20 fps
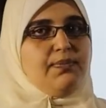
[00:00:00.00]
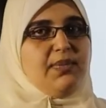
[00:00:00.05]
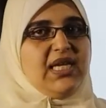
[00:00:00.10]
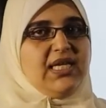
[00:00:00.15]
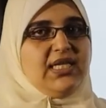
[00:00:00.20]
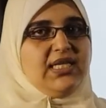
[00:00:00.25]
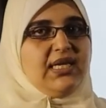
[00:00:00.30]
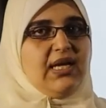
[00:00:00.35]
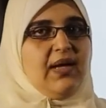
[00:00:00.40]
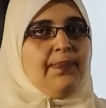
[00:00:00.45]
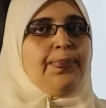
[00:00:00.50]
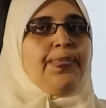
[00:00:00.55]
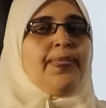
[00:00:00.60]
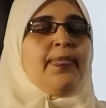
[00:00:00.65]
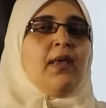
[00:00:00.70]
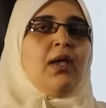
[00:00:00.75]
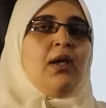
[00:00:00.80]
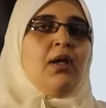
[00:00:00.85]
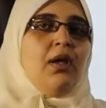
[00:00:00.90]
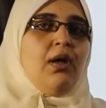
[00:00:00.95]
media.
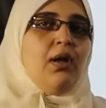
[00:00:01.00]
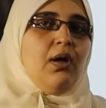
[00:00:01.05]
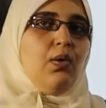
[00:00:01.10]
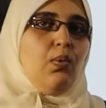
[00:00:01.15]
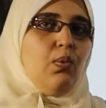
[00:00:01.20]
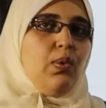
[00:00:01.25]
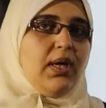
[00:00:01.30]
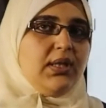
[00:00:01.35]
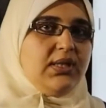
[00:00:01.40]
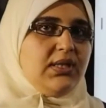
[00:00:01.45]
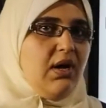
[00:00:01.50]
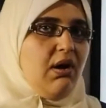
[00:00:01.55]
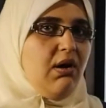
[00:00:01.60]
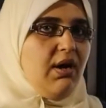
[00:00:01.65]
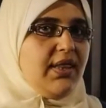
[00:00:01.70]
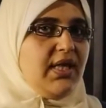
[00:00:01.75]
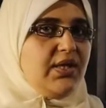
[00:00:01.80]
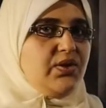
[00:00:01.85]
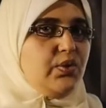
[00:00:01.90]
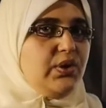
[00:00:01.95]
What
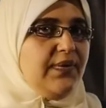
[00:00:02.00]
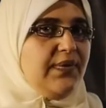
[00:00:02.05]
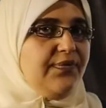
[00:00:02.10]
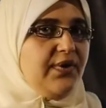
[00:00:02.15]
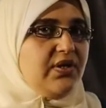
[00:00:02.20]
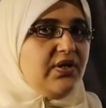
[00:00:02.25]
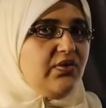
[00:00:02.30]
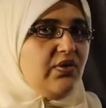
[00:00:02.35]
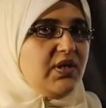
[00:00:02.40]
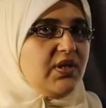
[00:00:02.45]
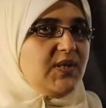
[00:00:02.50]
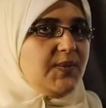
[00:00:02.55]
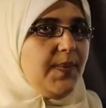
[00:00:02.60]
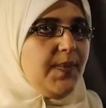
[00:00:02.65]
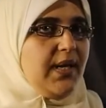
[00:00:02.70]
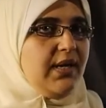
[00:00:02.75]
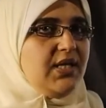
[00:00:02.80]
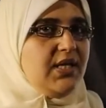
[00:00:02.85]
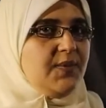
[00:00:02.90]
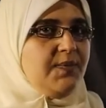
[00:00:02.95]
are the two different
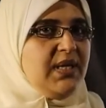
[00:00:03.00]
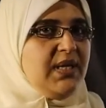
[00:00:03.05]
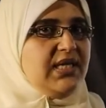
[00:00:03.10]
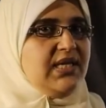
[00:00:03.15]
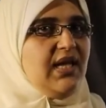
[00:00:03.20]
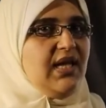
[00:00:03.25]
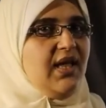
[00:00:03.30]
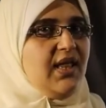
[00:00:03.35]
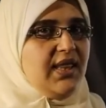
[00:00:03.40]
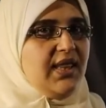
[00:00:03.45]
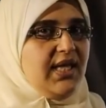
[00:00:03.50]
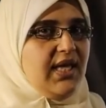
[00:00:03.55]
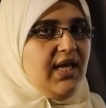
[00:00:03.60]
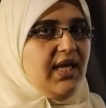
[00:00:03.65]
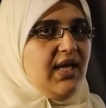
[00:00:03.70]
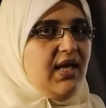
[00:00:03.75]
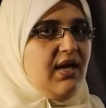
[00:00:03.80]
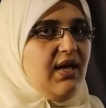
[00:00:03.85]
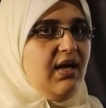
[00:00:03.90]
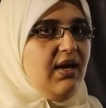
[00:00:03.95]
transparent media? The
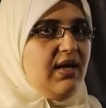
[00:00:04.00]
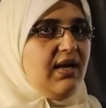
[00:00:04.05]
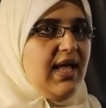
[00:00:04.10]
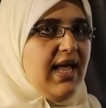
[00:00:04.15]
air